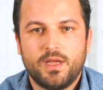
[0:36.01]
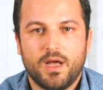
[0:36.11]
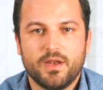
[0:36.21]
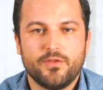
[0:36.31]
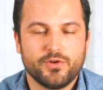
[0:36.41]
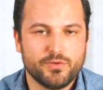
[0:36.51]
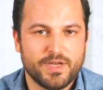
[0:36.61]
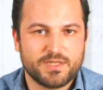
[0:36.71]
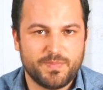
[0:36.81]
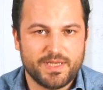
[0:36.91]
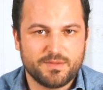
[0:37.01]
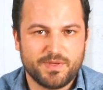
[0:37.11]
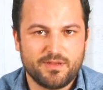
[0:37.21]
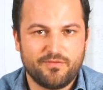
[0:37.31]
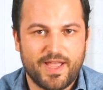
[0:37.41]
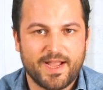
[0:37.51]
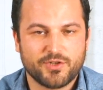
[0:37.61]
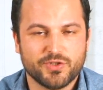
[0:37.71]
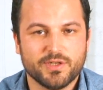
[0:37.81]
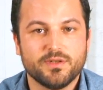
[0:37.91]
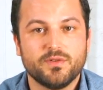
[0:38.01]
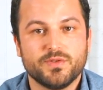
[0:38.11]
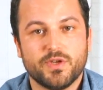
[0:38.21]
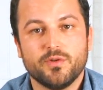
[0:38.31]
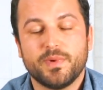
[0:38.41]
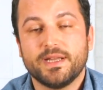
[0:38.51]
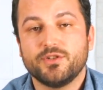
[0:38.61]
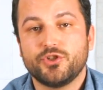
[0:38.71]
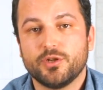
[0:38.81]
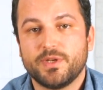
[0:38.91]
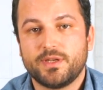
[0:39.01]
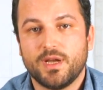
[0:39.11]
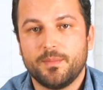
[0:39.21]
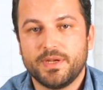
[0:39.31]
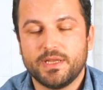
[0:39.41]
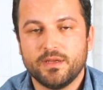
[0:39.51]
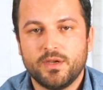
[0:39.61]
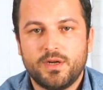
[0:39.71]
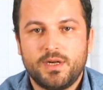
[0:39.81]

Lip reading: another US-based manufacturer who's owned by a German company,